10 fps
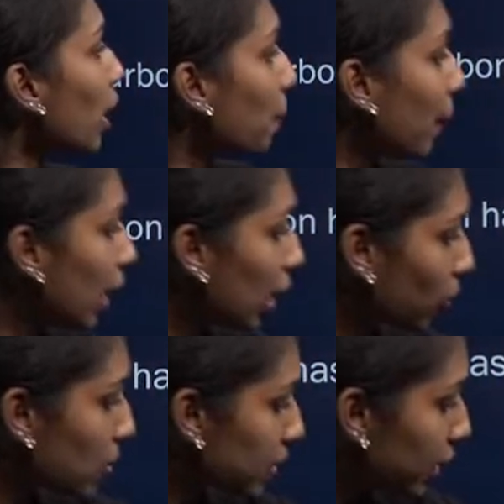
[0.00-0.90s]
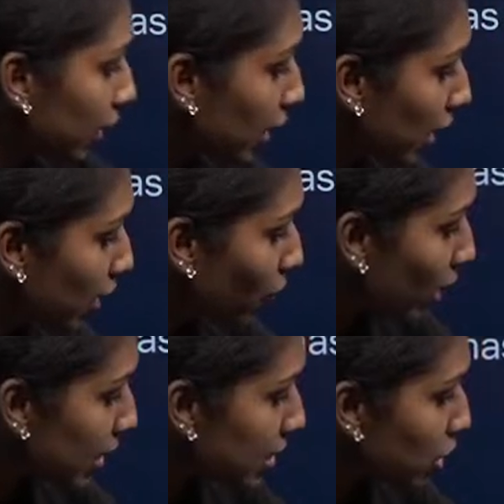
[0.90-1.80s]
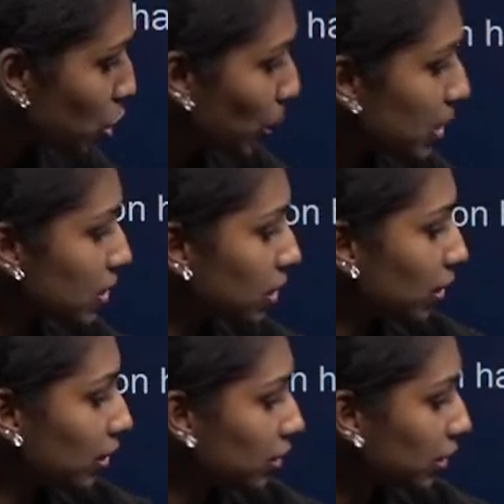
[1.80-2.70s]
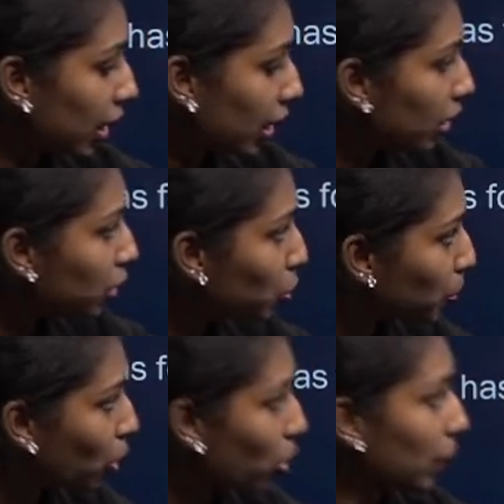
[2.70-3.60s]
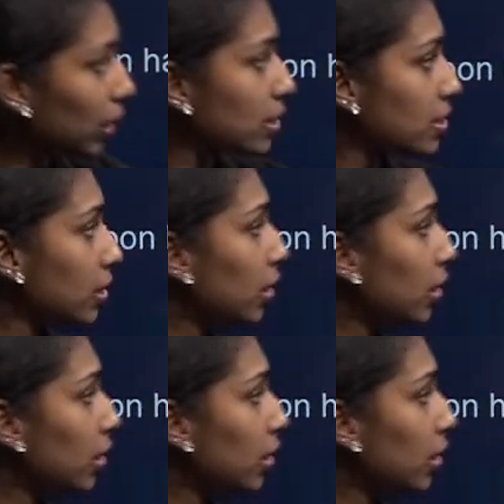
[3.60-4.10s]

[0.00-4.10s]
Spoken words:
unpaired electrons, right? One is in the 2s, 3 in the 2p orbitals.